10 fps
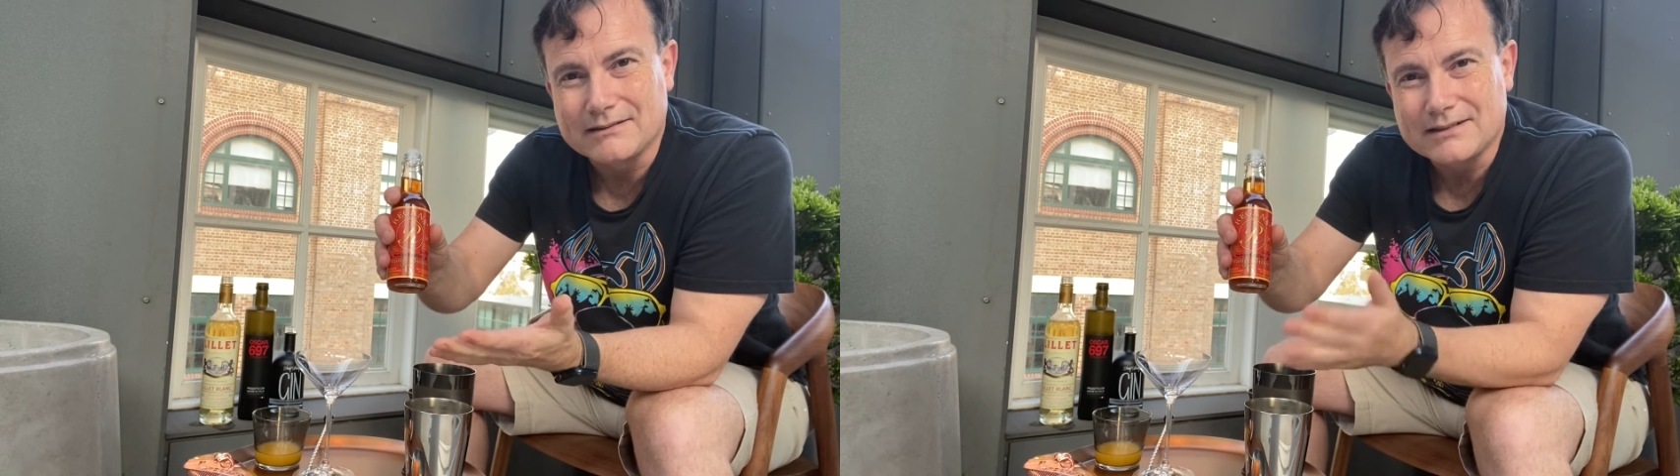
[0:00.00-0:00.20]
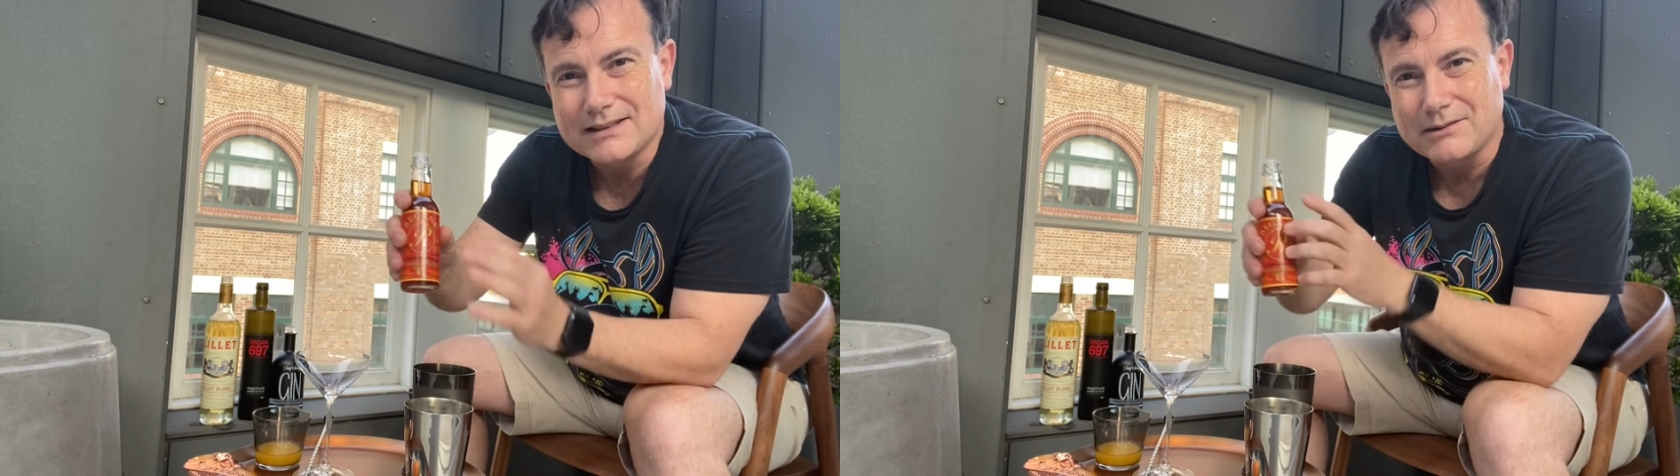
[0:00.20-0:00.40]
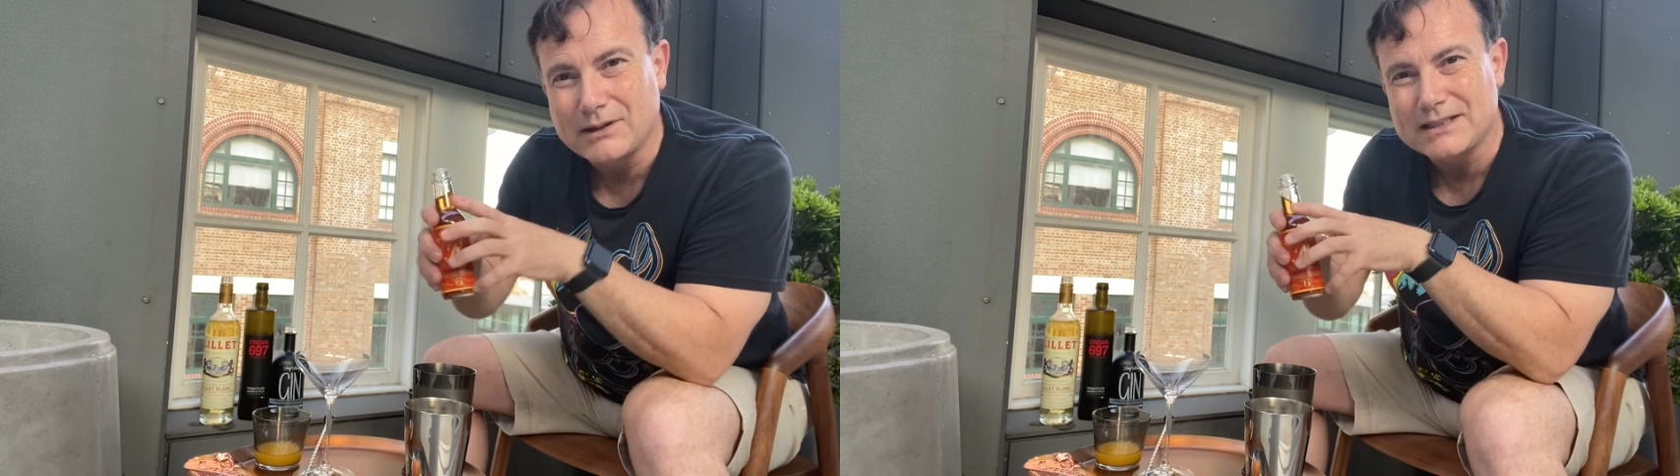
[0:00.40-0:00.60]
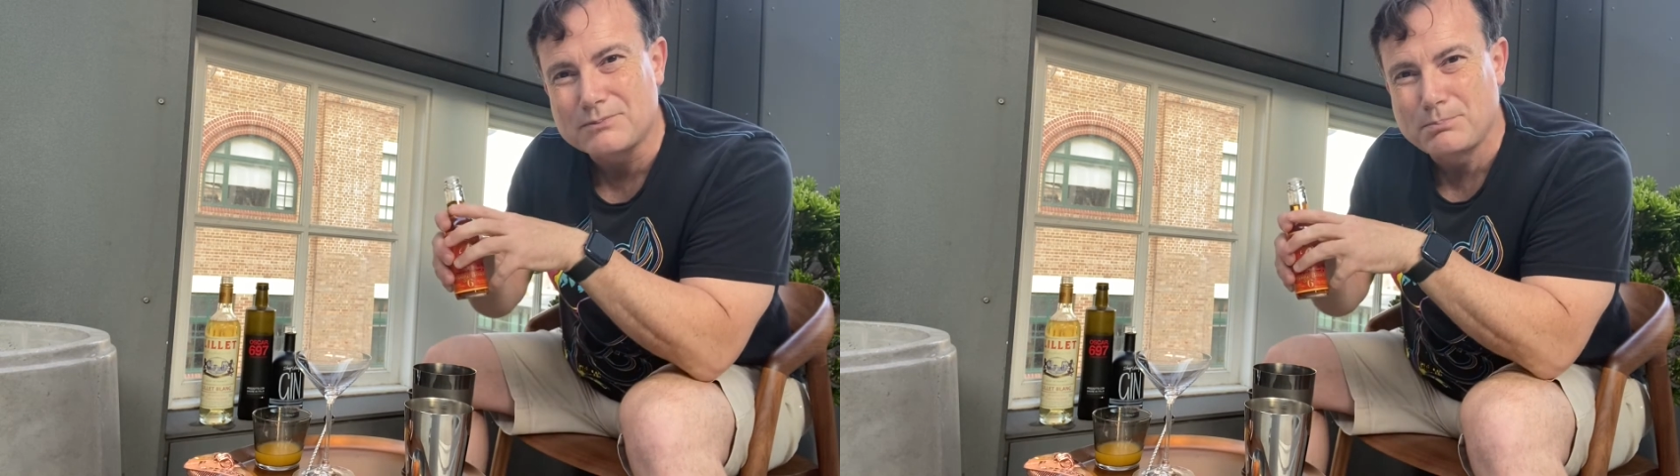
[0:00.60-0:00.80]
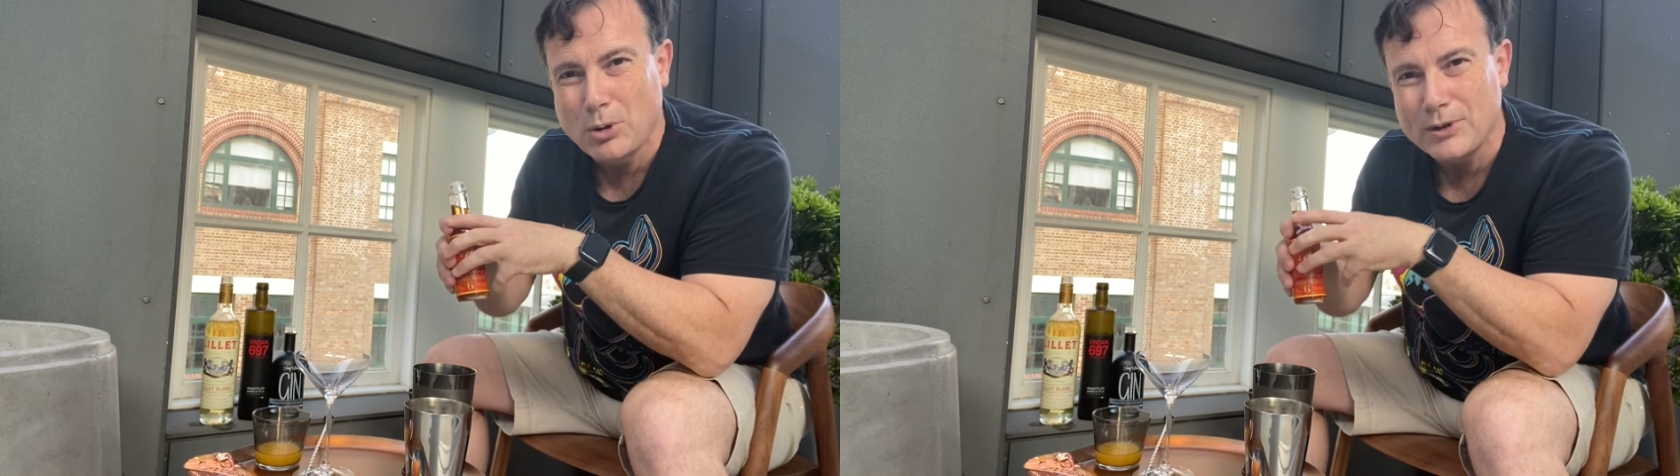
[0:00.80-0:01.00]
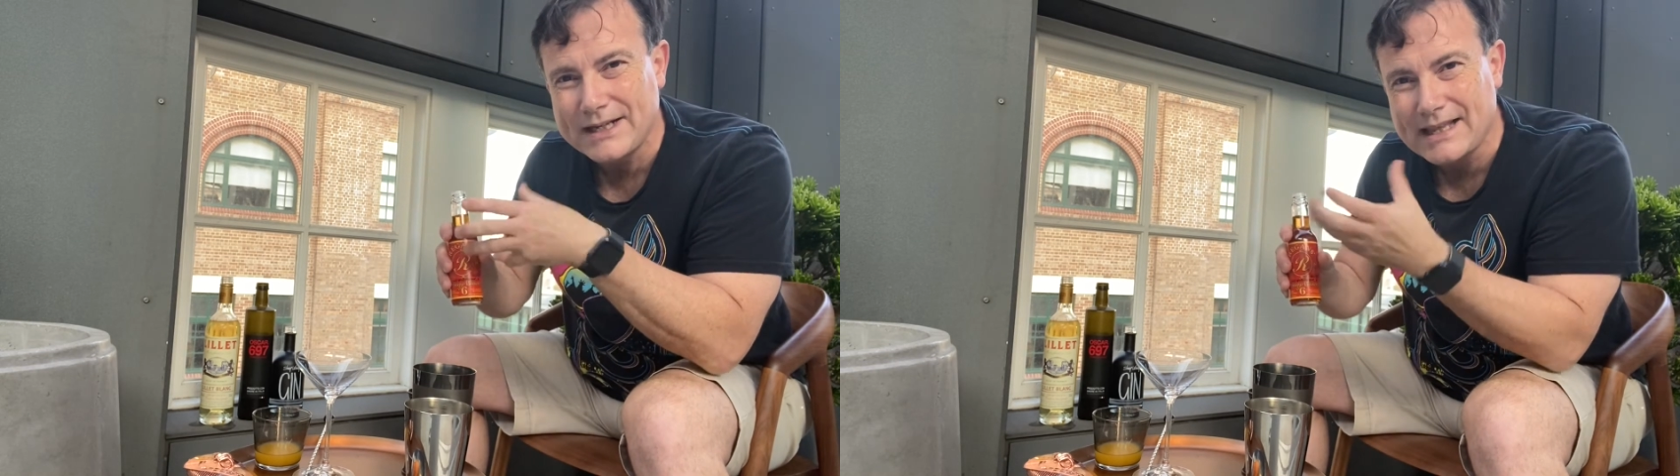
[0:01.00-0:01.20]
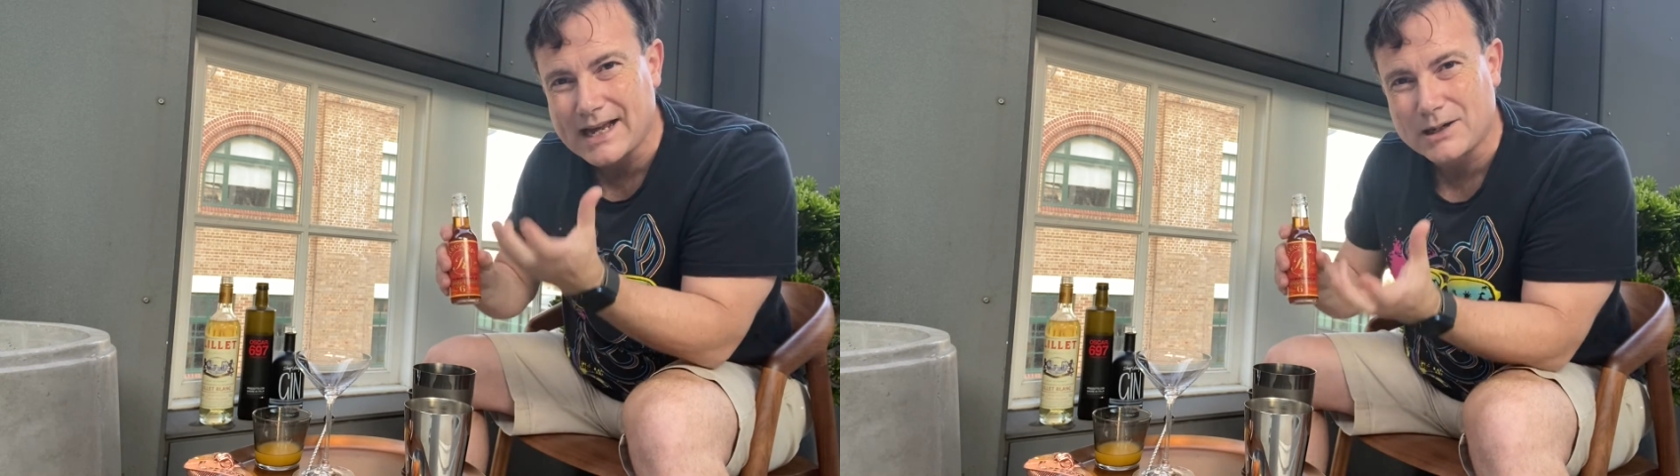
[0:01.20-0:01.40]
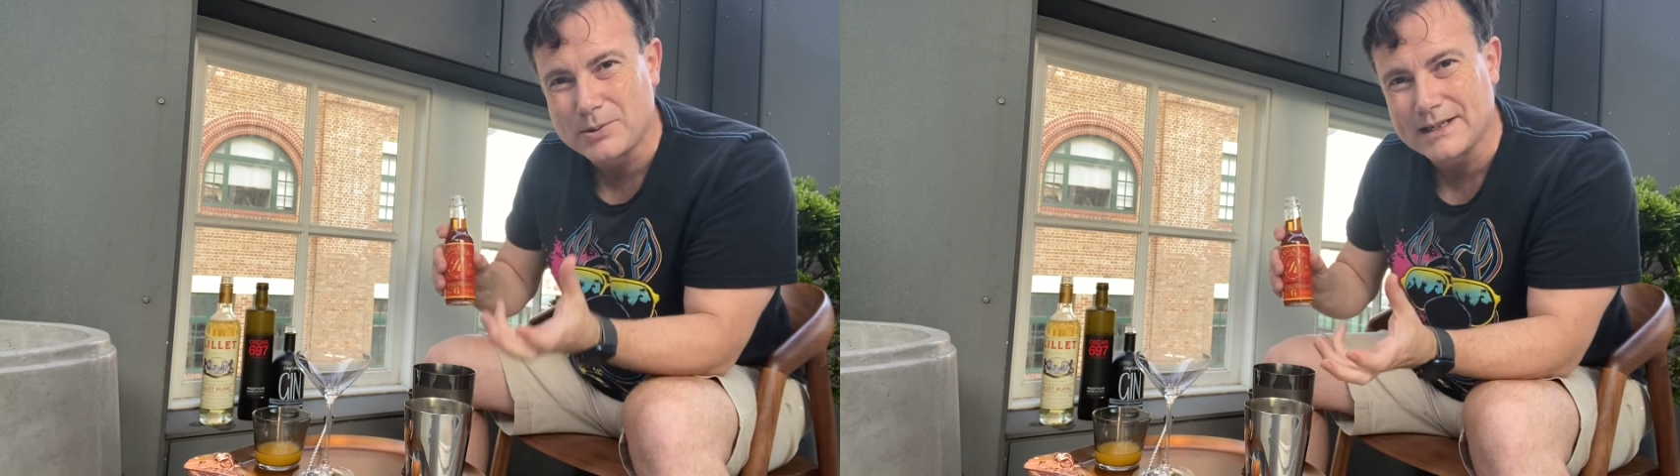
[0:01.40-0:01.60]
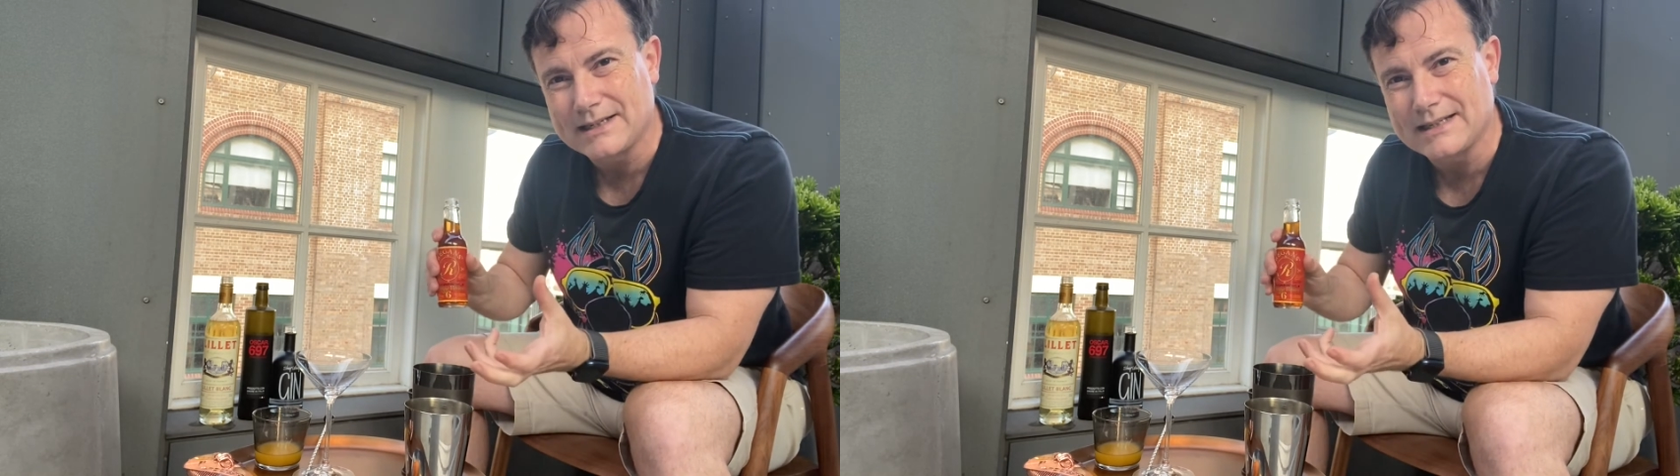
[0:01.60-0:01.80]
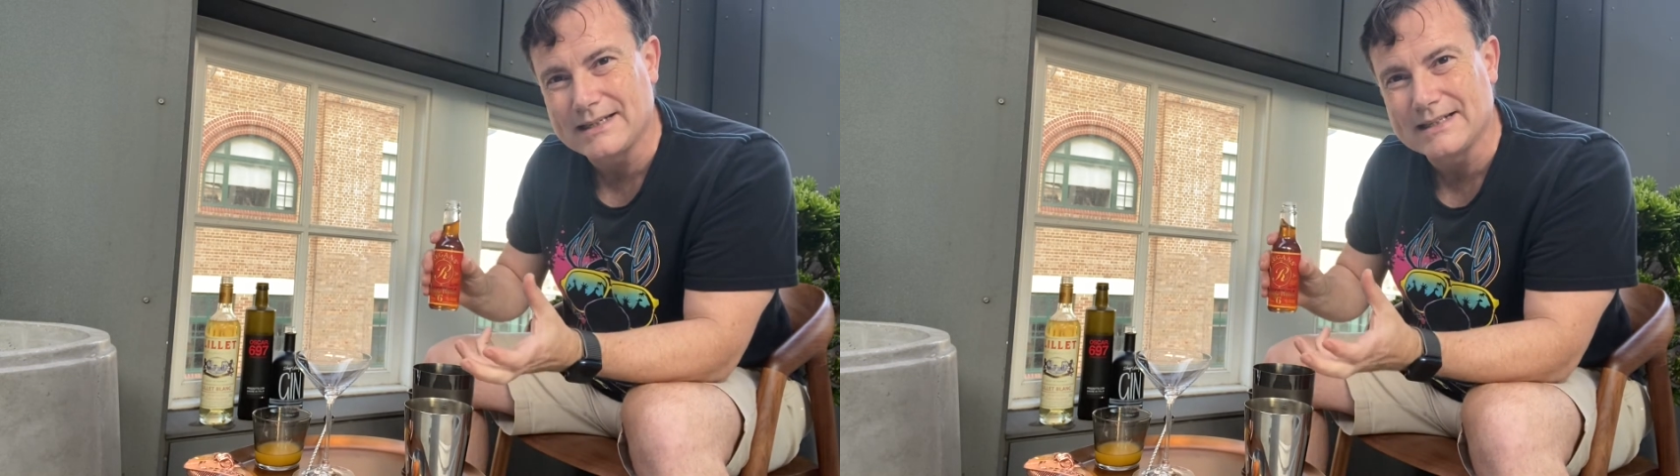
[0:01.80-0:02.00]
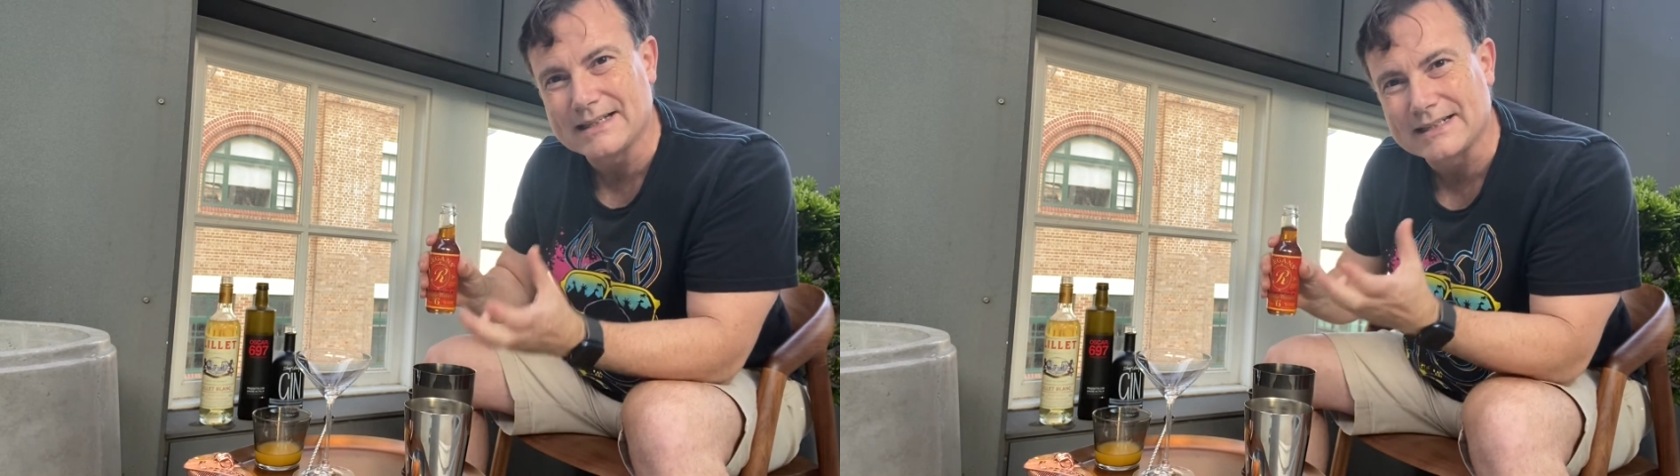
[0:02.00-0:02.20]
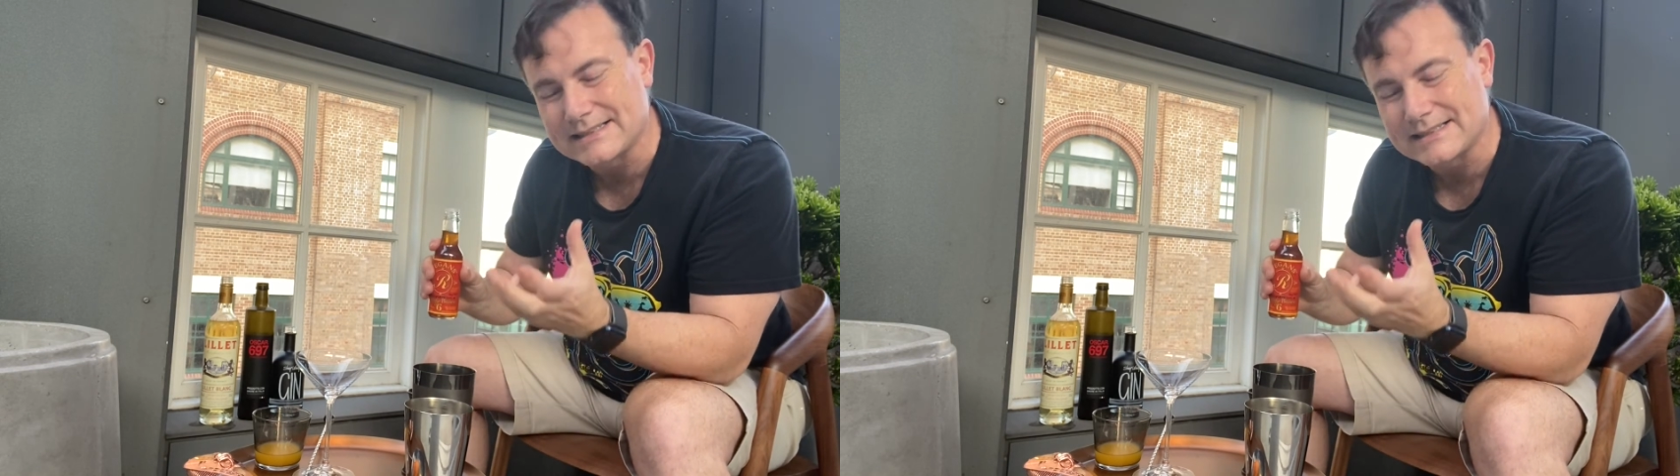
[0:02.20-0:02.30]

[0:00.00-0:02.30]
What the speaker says: So it's putting that quinine